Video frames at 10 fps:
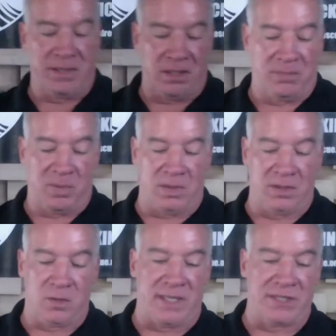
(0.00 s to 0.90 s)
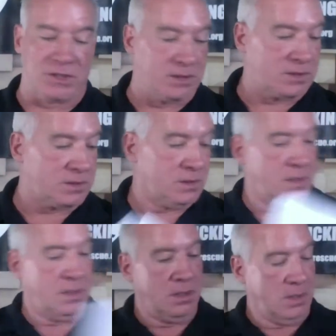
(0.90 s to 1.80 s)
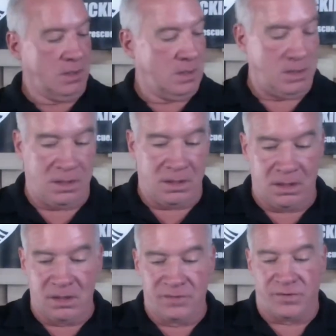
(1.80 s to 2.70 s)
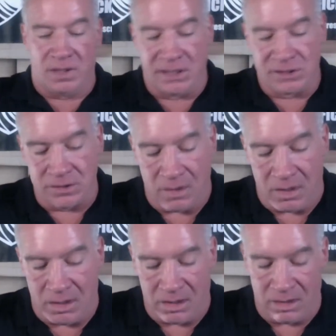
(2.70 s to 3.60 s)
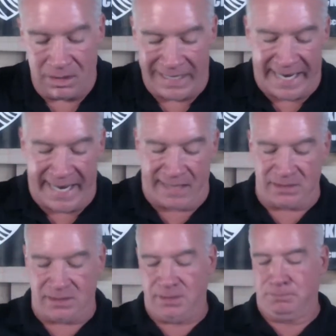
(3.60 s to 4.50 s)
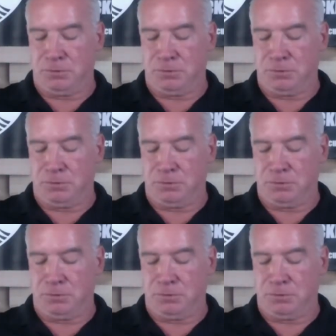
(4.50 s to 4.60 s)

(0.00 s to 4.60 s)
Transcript: they're important questions for us to all ask.